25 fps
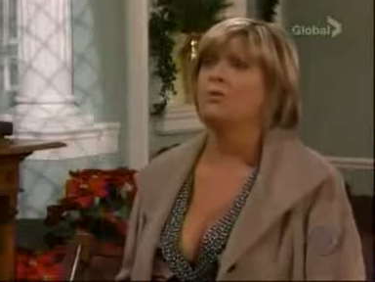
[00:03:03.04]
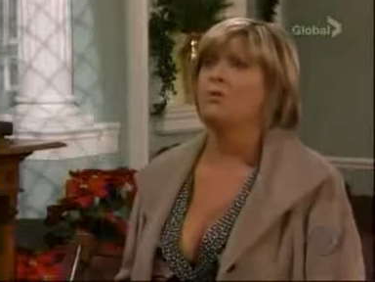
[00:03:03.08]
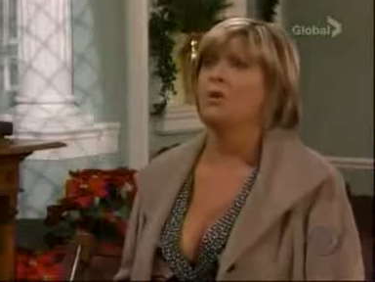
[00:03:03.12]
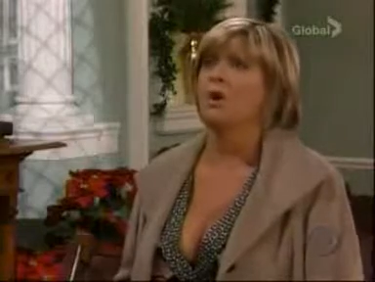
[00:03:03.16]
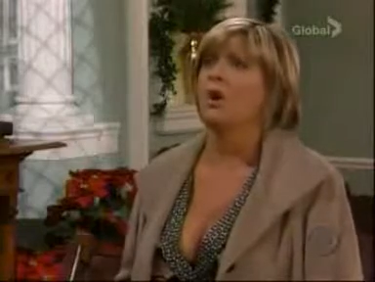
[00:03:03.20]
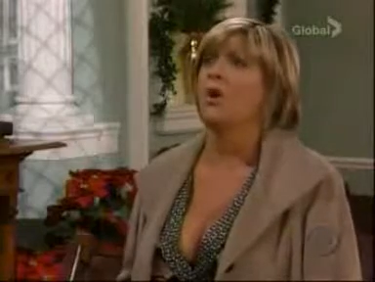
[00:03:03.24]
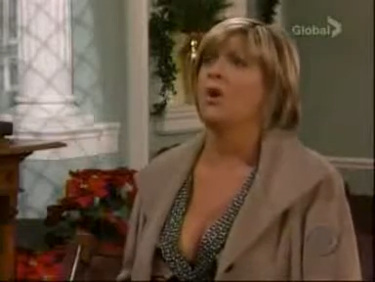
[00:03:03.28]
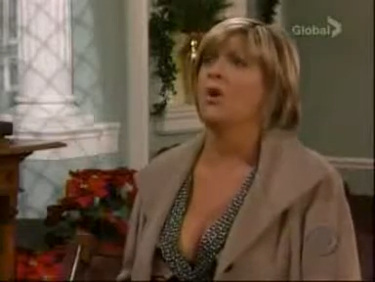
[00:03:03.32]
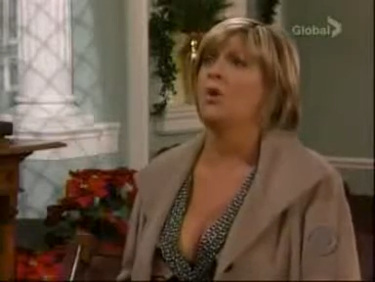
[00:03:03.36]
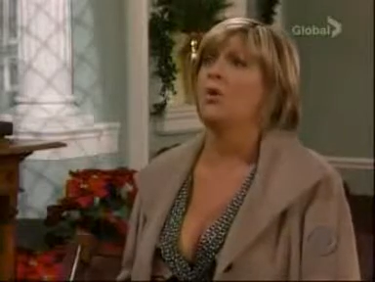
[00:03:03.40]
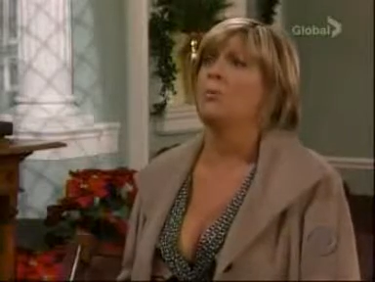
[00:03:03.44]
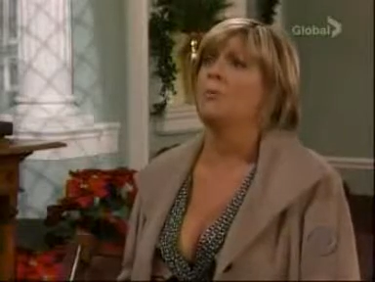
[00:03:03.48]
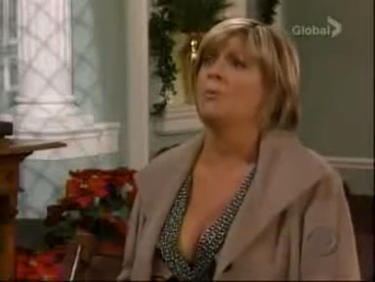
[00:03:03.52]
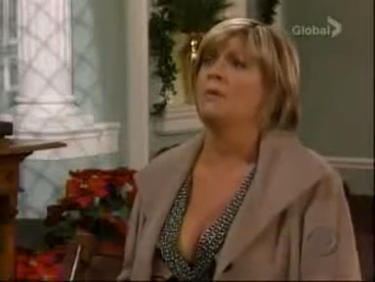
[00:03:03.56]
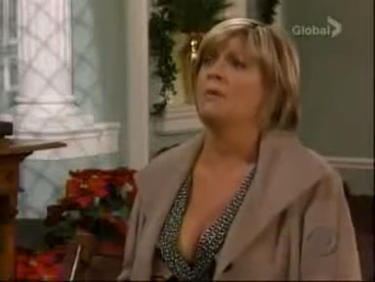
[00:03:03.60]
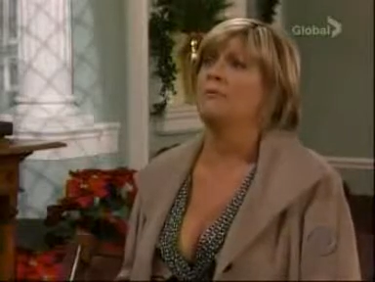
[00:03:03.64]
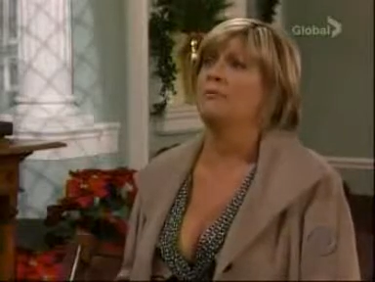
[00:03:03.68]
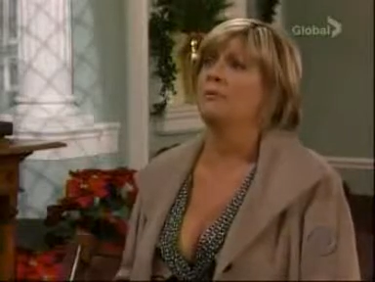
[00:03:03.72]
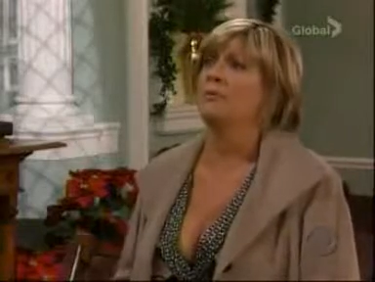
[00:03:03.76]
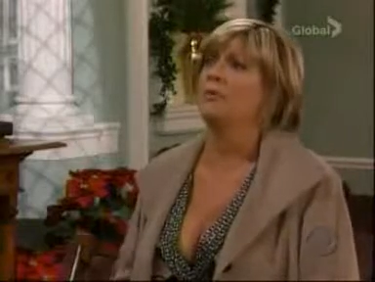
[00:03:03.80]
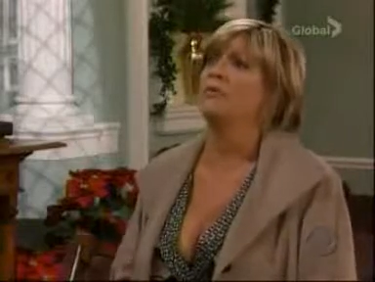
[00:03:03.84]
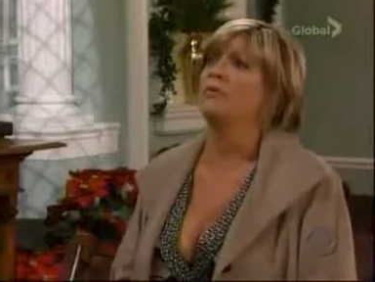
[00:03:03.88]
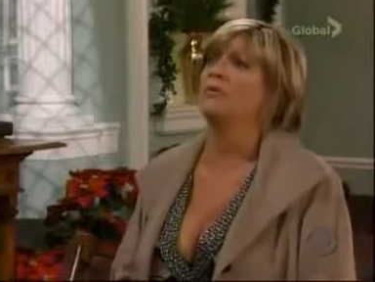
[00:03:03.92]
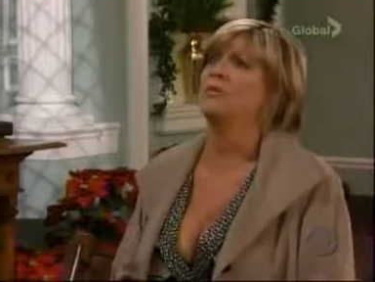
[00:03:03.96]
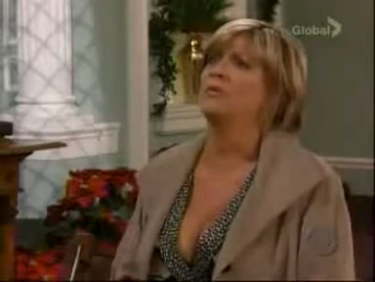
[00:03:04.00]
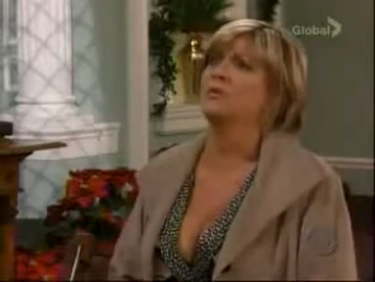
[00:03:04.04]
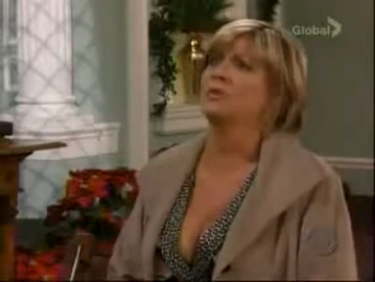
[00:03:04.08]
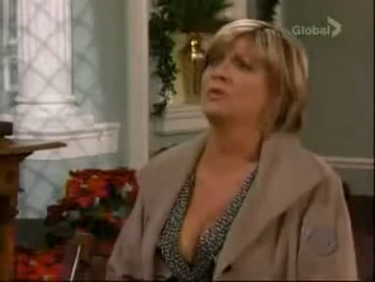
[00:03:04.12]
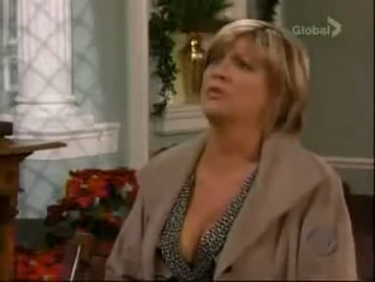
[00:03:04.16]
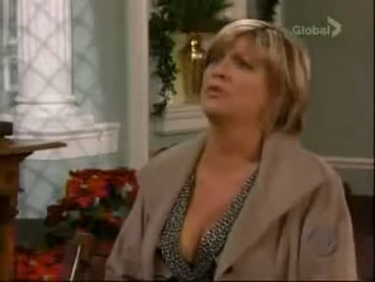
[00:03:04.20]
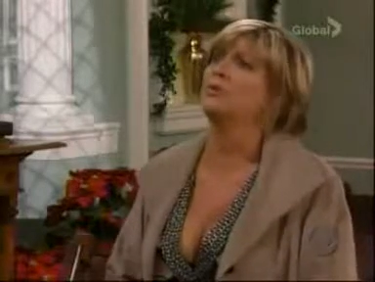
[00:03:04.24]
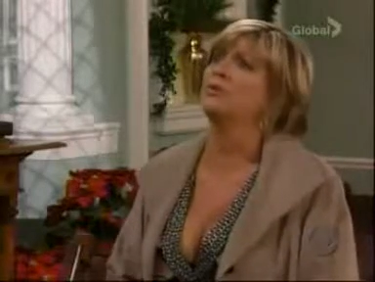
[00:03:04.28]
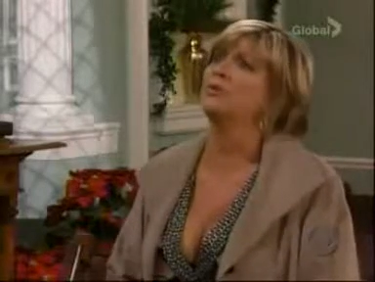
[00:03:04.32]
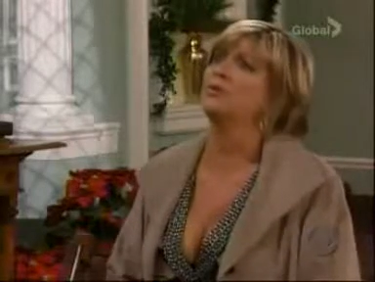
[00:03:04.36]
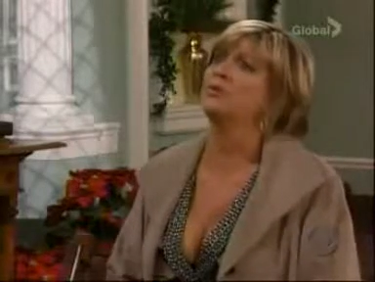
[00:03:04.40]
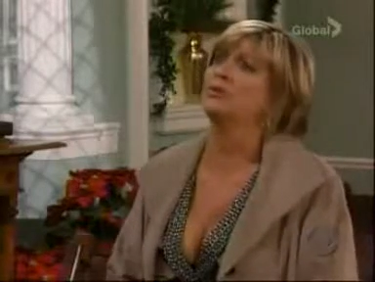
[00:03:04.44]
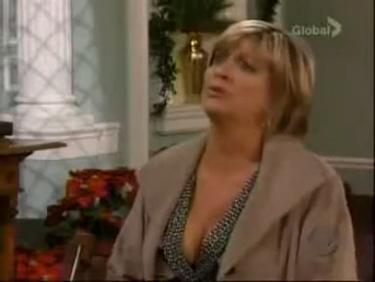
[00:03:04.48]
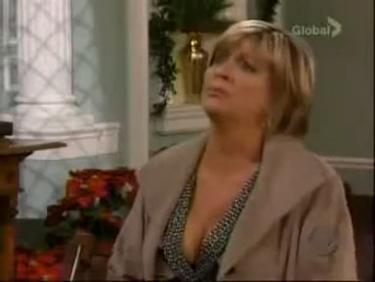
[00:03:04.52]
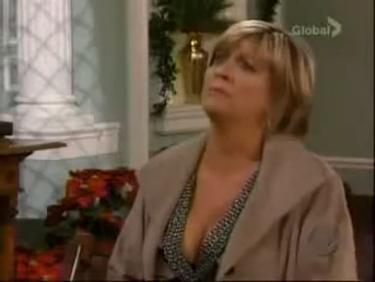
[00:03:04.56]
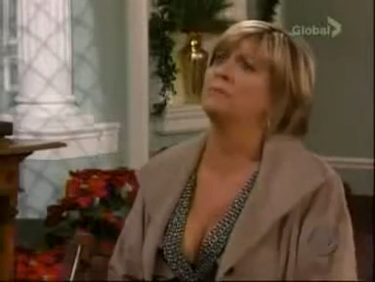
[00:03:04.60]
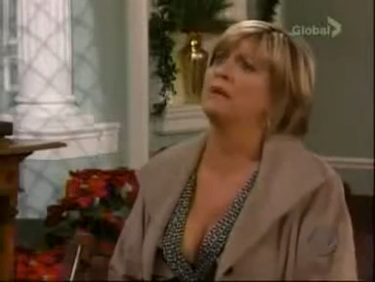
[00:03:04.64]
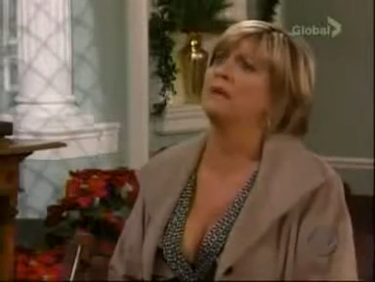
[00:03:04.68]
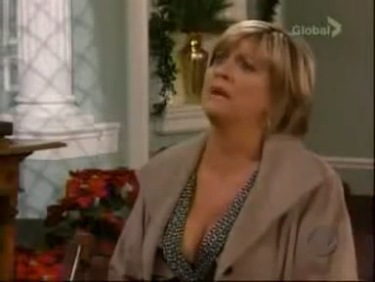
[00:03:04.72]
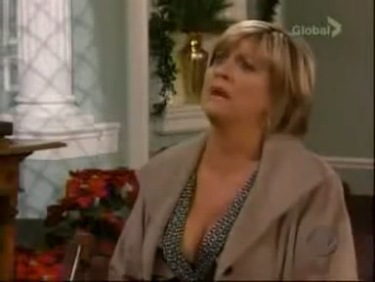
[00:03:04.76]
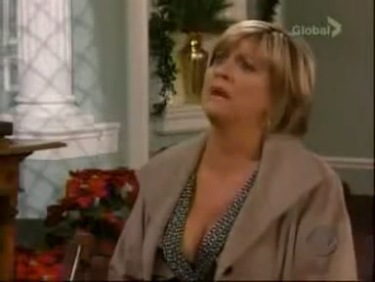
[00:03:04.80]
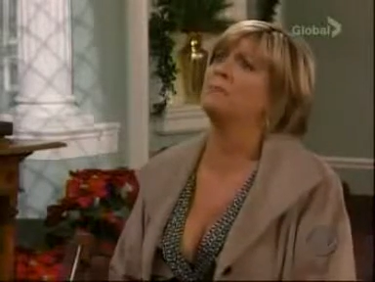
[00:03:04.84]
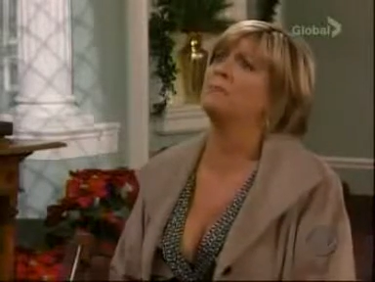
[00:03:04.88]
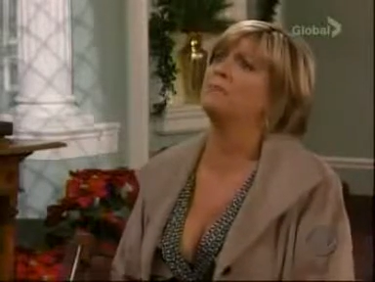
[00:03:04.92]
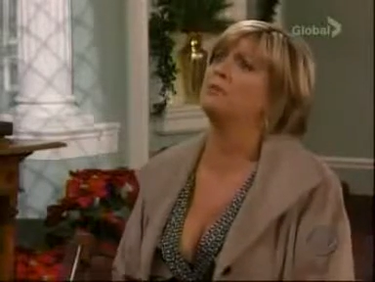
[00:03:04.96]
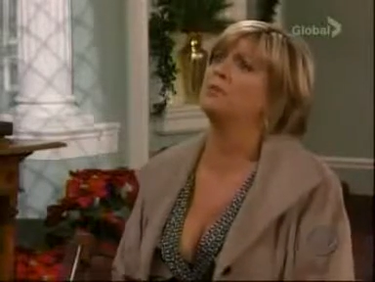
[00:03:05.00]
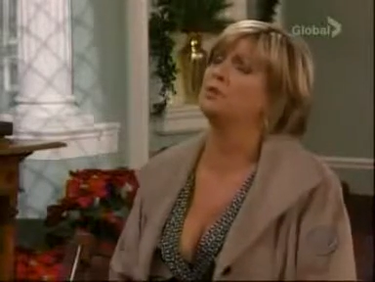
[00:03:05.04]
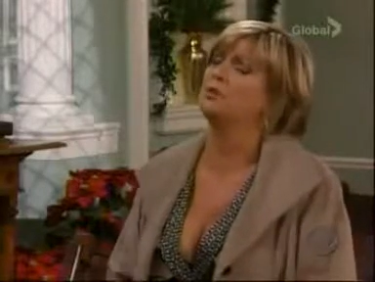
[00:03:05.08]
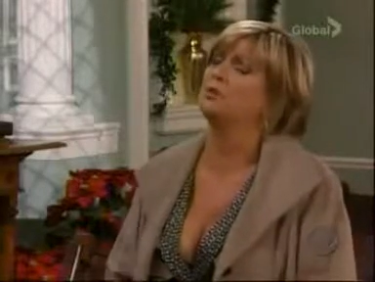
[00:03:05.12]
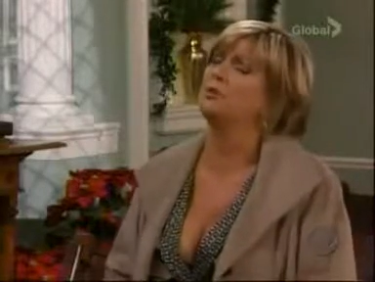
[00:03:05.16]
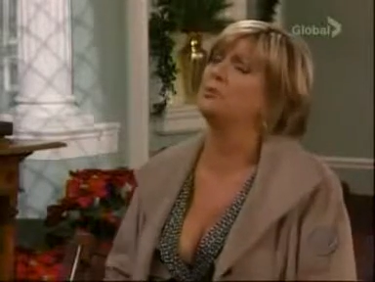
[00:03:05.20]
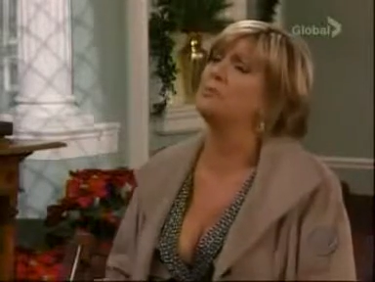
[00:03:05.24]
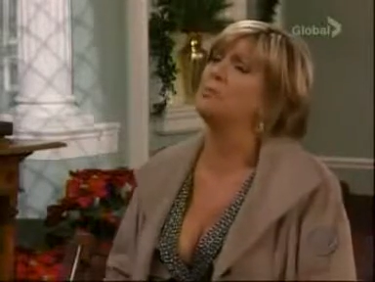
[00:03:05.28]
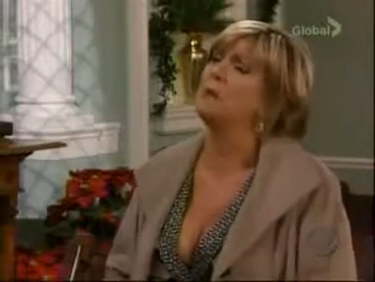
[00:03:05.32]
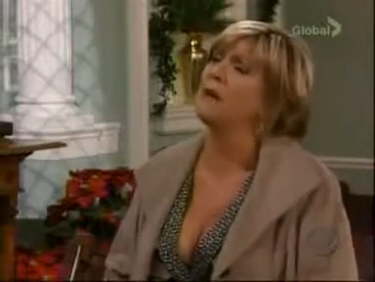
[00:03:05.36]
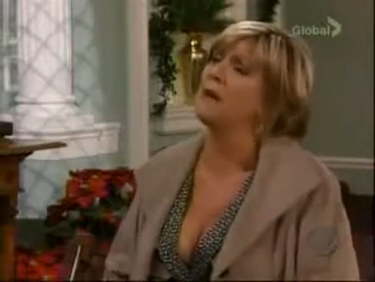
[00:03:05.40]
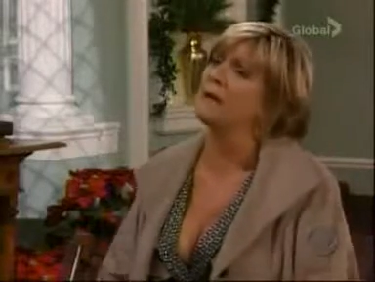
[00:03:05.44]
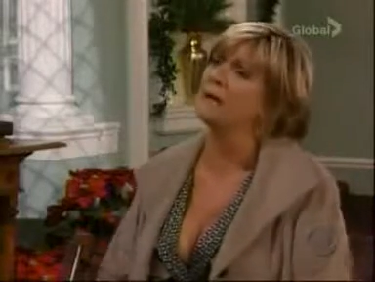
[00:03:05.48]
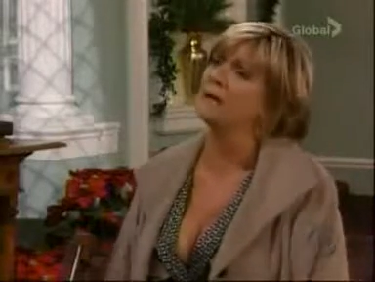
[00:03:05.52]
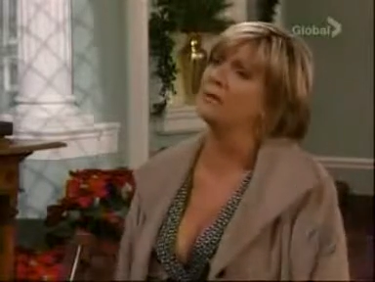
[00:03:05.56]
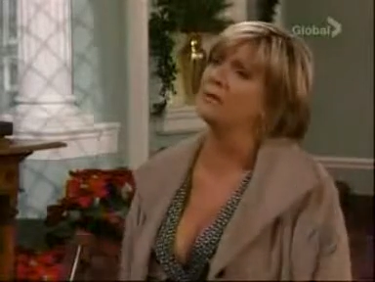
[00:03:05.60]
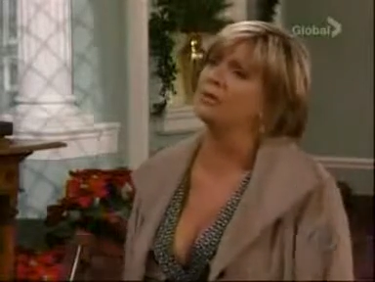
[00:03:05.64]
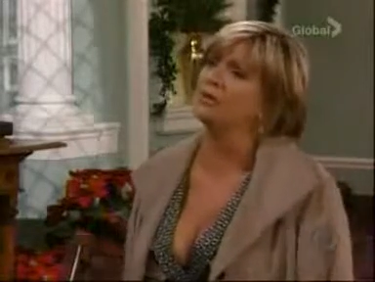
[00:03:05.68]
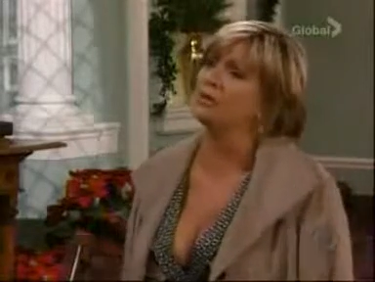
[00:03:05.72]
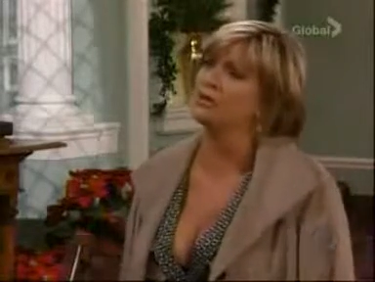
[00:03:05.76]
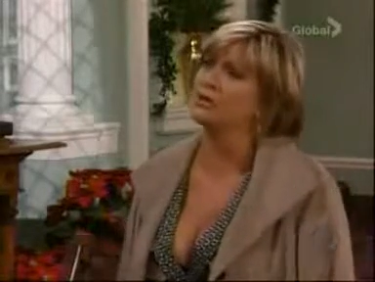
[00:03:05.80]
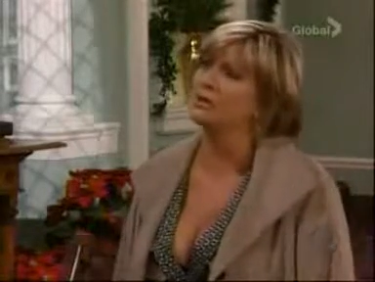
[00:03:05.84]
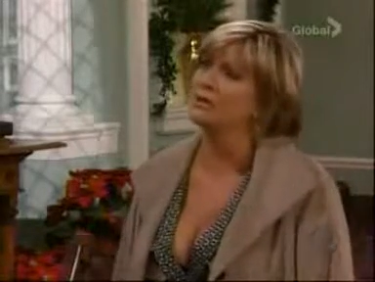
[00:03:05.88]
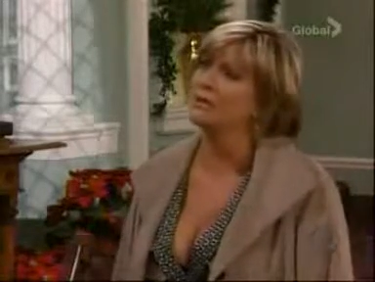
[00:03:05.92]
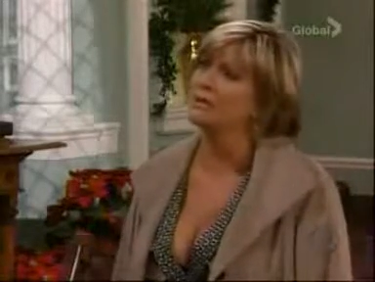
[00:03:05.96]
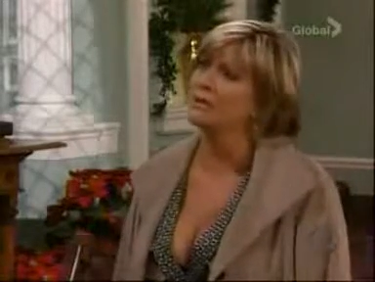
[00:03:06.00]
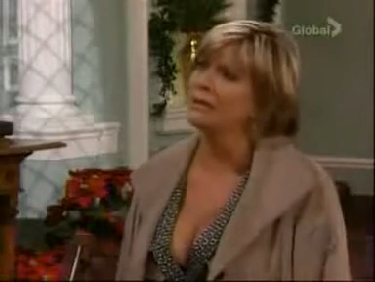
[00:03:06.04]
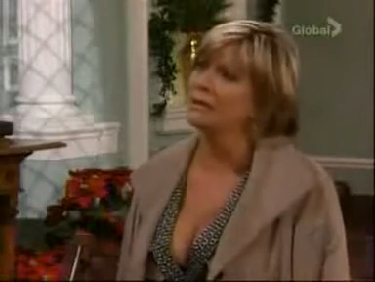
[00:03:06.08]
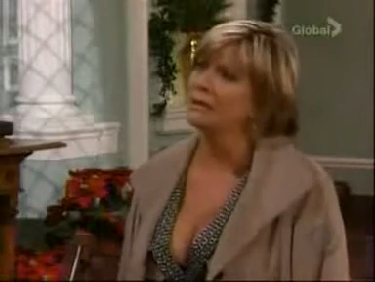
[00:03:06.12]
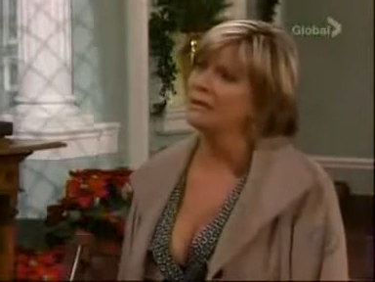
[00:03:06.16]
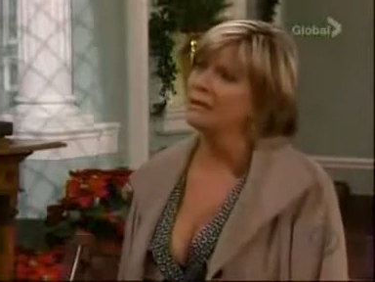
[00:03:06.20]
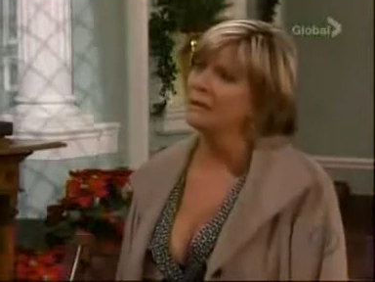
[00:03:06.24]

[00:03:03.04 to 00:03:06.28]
can you go before the solution becomes too much?